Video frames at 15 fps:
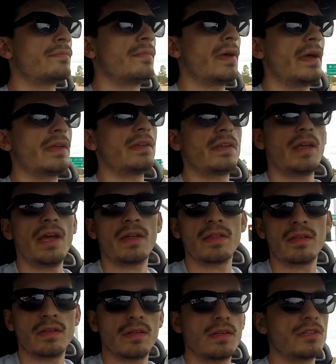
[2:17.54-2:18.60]
And yeah,
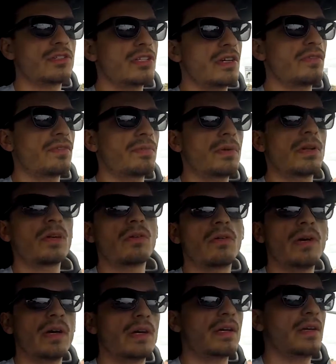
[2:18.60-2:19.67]
it shifts pretty
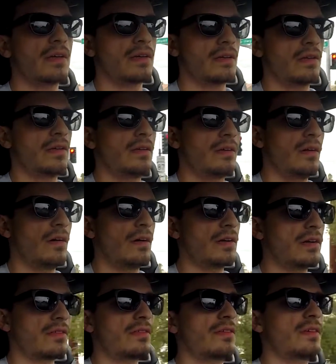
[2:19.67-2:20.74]
quick,
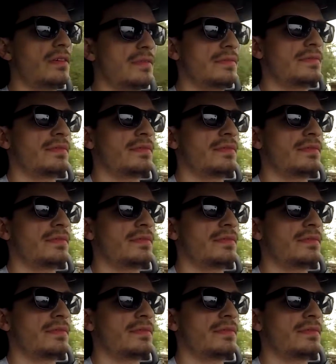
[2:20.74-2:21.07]
honestly,